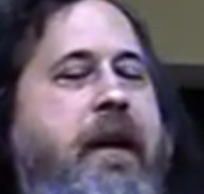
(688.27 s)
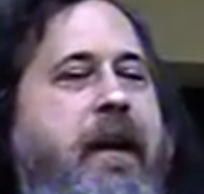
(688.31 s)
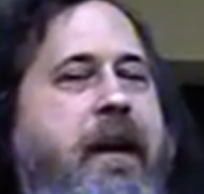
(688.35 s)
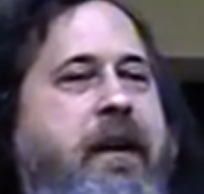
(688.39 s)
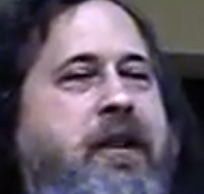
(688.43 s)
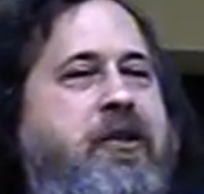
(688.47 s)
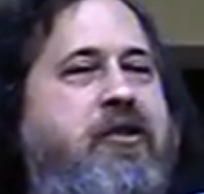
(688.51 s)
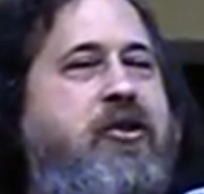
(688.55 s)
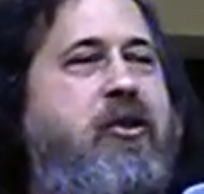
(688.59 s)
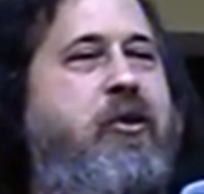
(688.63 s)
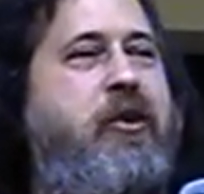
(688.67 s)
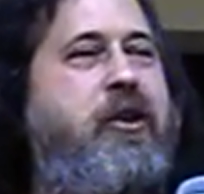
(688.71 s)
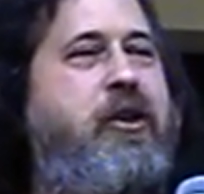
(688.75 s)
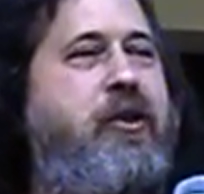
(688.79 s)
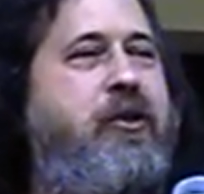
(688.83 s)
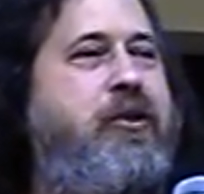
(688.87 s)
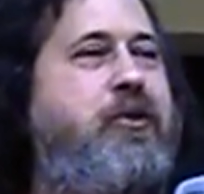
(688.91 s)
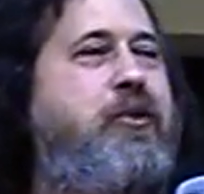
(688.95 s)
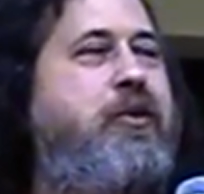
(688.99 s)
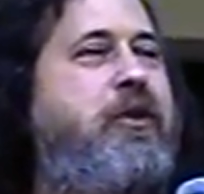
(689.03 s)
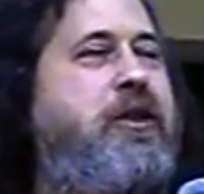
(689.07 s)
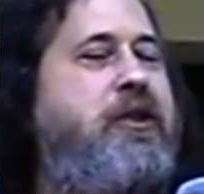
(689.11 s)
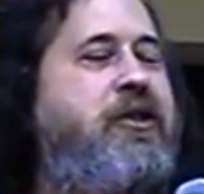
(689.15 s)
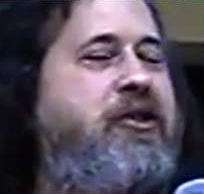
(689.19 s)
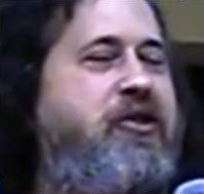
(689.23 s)
And so here
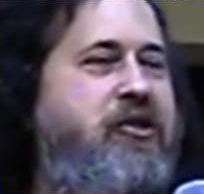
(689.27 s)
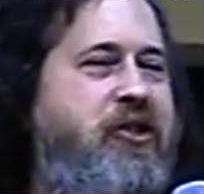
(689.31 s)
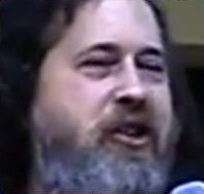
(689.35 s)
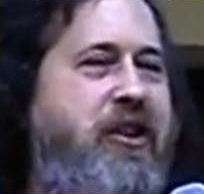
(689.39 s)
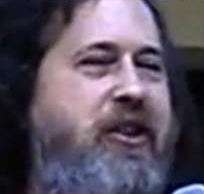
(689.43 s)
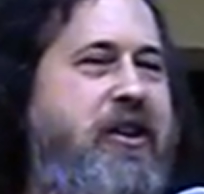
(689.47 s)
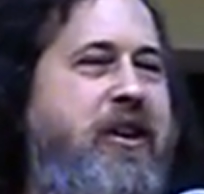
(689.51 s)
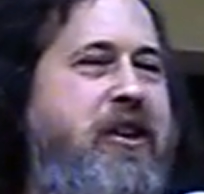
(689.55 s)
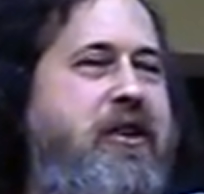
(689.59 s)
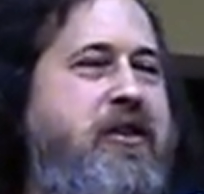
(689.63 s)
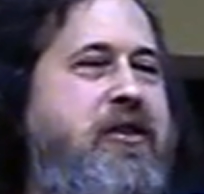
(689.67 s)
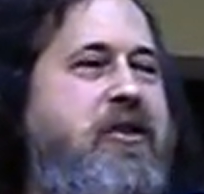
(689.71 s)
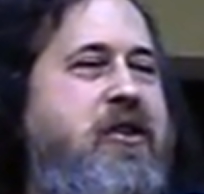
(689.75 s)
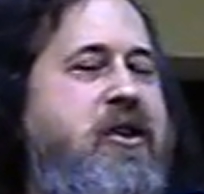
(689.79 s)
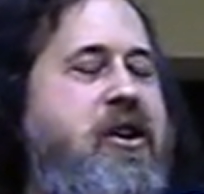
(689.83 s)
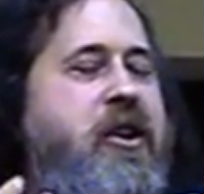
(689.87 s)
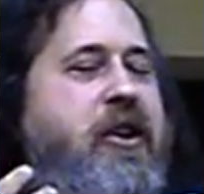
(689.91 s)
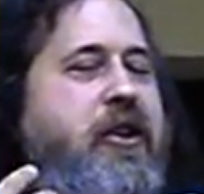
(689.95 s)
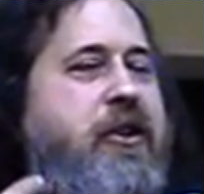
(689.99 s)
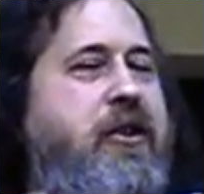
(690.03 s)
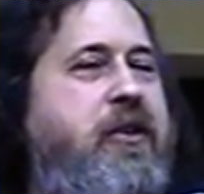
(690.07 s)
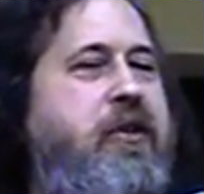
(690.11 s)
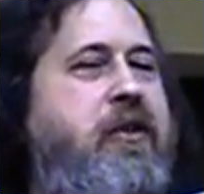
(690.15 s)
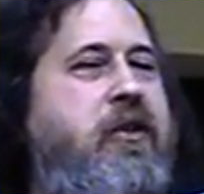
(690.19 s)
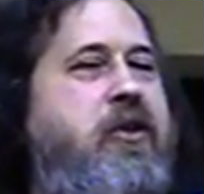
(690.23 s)
you can see that
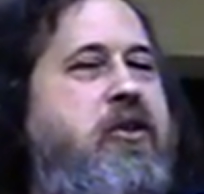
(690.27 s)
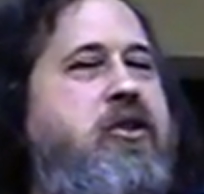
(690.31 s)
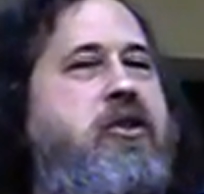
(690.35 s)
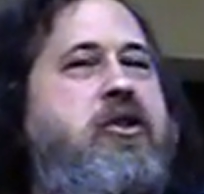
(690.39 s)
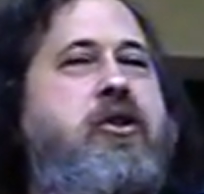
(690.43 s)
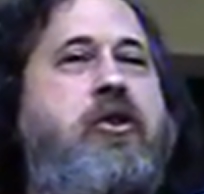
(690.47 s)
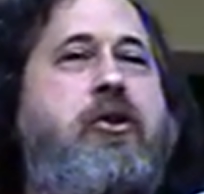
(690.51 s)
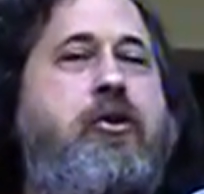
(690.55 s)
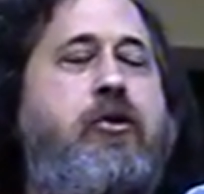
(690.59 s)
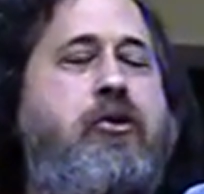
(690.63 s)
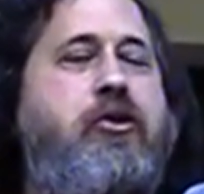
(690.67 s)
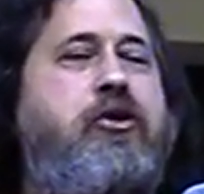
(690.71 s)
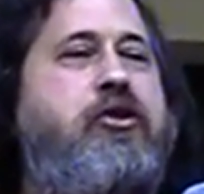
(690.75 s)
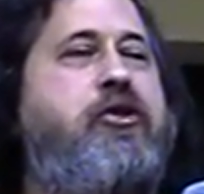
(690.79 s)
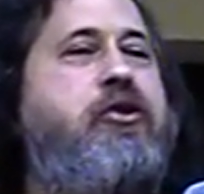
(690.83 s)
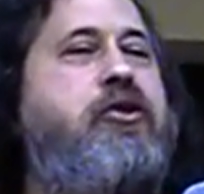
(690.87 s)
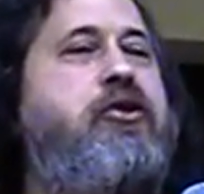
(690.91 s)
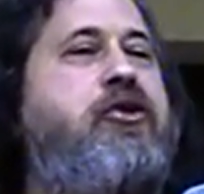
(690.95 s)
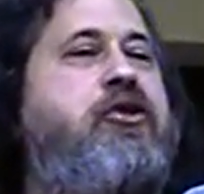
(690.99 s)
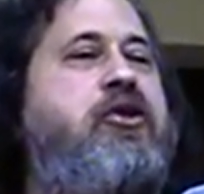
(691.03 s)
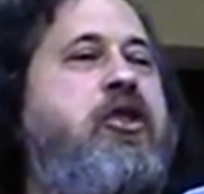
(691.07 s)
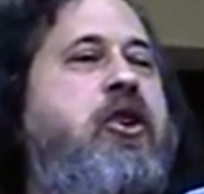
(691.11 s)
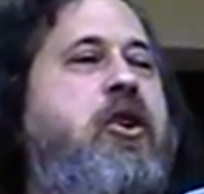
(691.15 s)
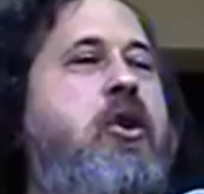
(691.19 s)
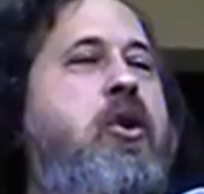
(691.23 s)

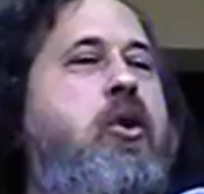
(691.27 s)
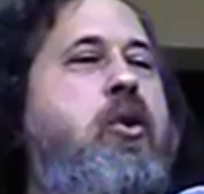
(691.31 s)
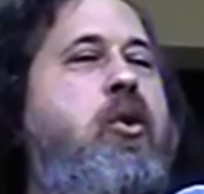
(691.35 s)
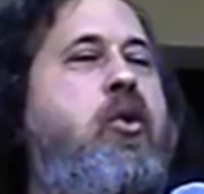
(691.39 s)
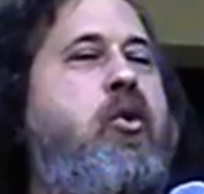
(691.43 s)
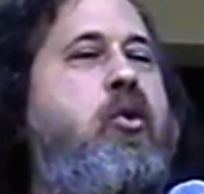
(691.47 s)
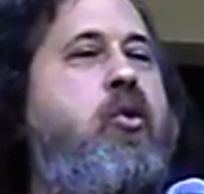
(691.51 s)
users